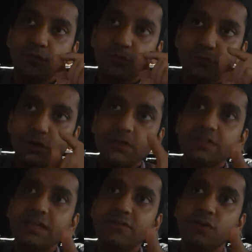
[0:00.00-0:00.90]
what
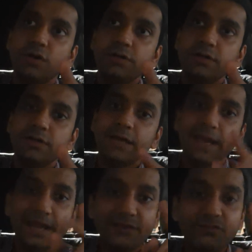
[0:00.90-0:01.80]
they want
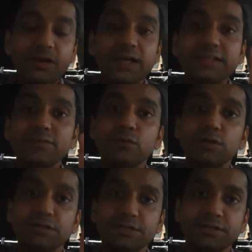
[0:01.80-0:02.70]
and why they
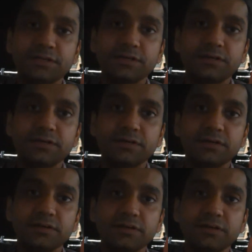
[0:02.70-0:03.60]
want it.
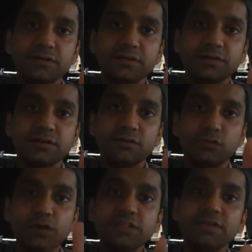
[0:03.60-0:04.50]

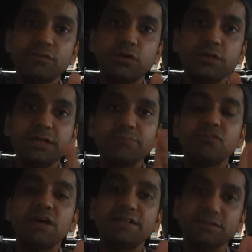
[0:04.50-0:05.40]
What they want and
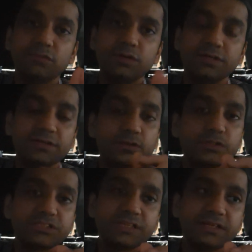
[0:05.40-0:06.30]
why they want it. The
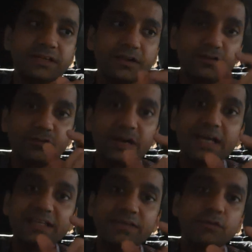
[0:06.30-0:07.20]
question
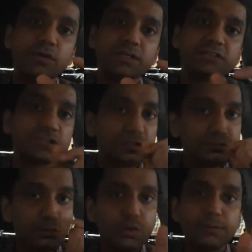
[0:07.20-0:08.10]
why they want it is
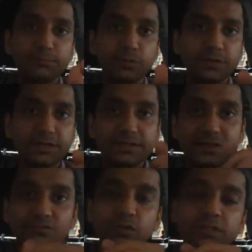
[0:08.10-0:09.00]
more important
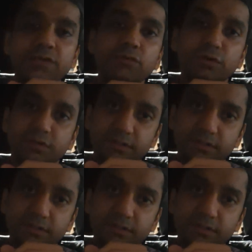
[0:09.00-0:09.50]
than what they want.